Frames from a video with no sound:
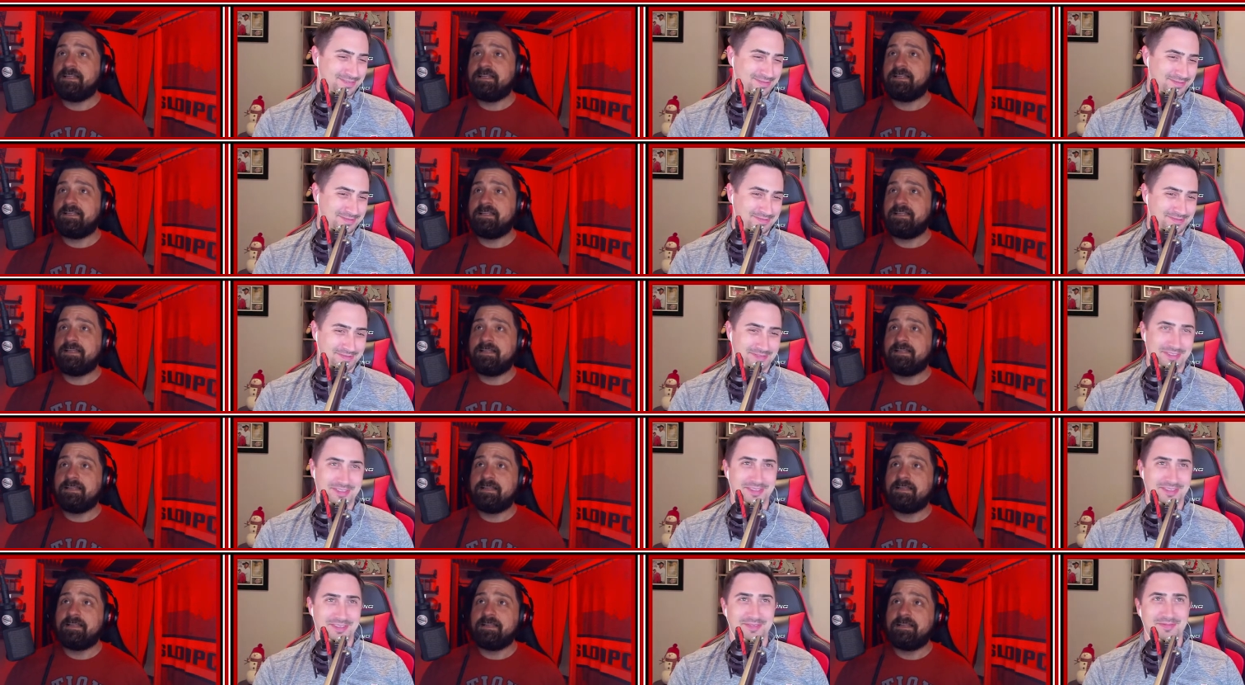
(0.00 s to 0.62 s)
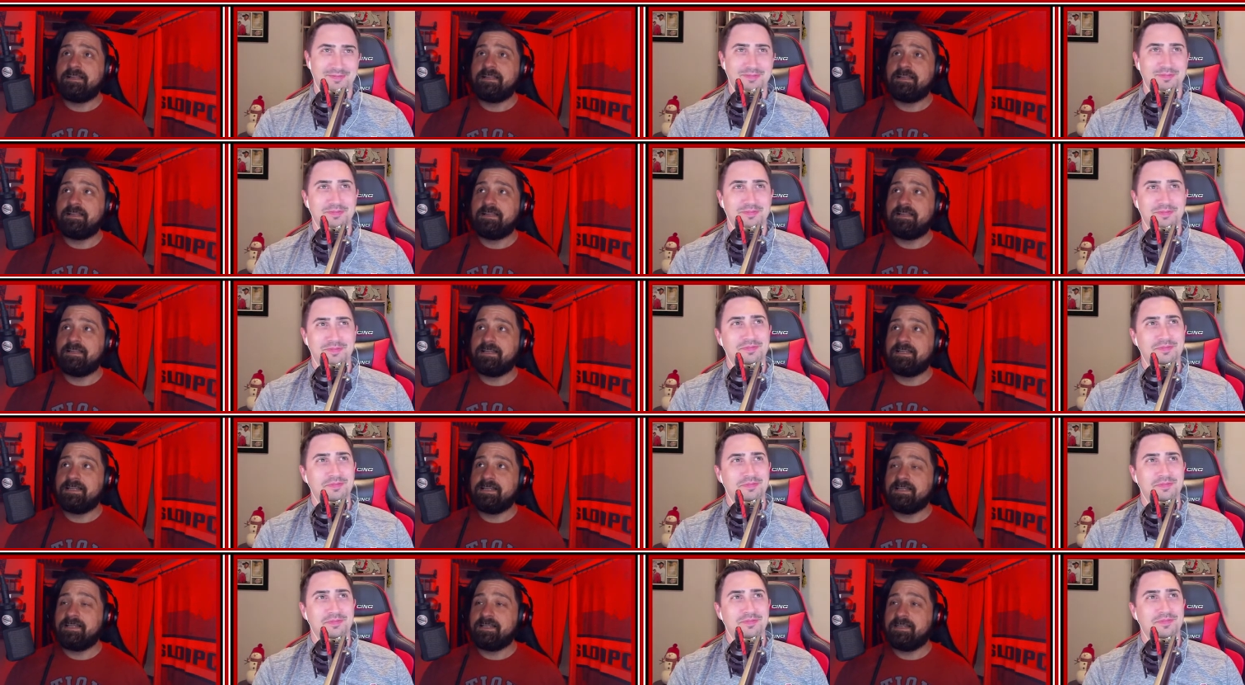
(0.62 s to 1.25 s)

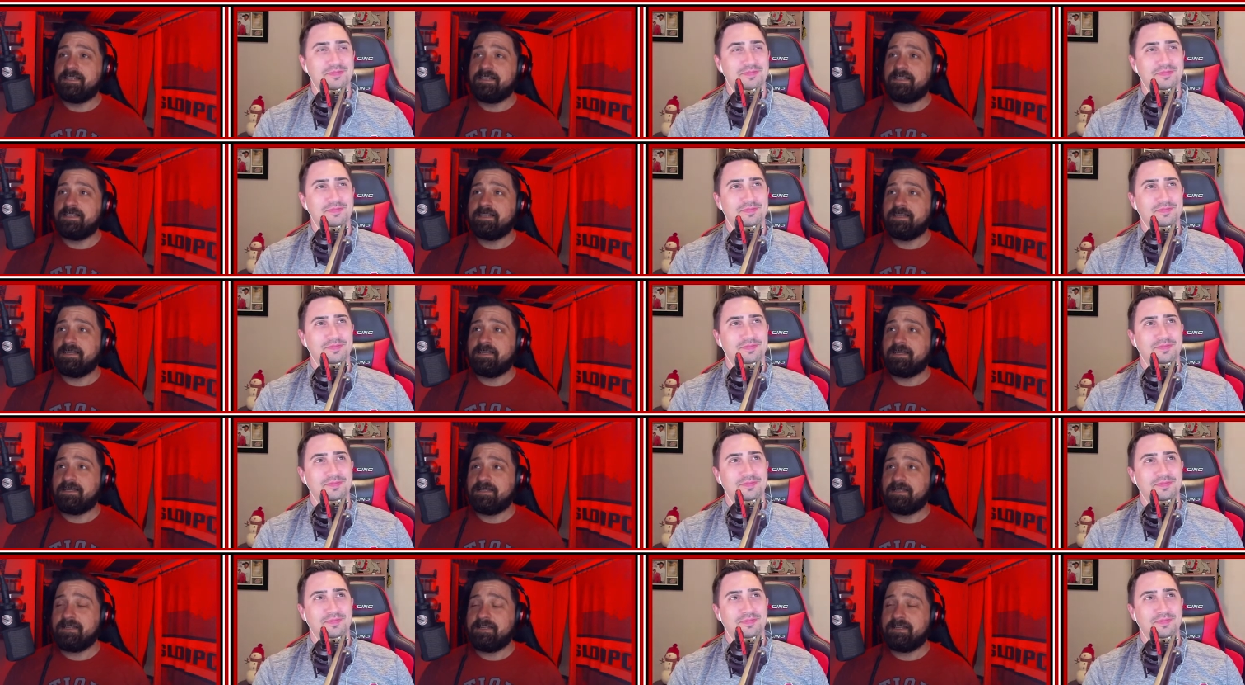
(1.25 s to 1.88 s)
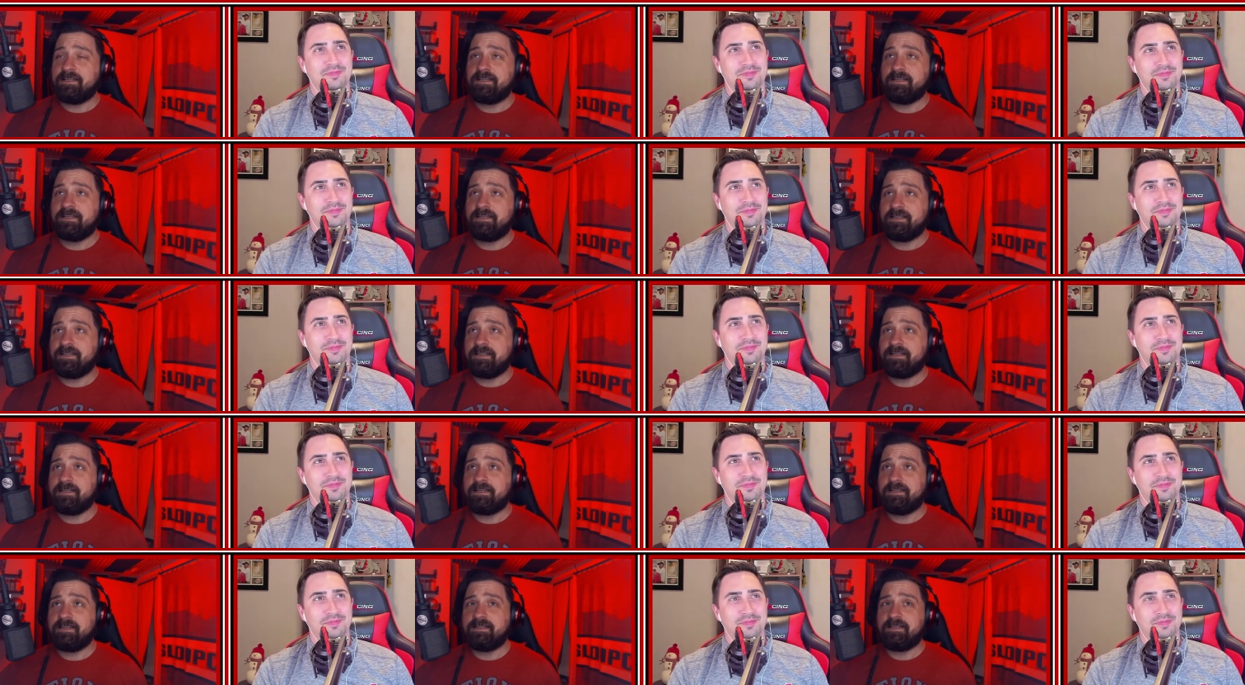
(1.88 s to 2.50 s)

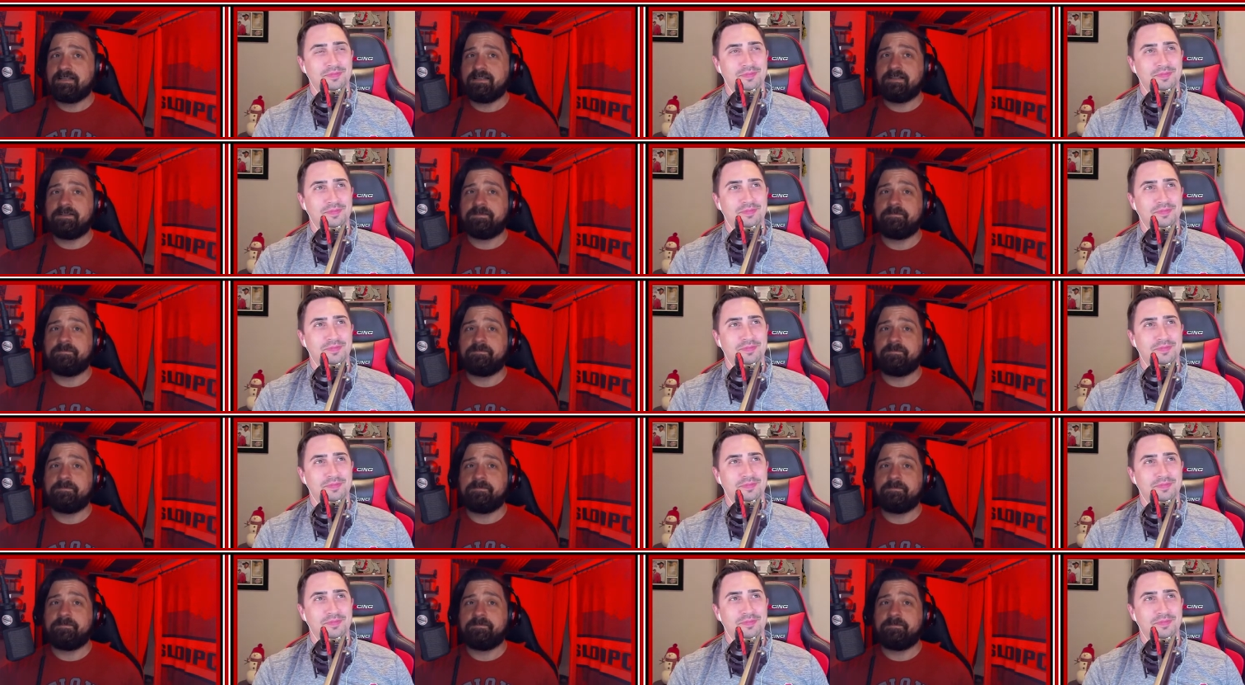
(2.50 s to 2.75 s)
Nothing is said.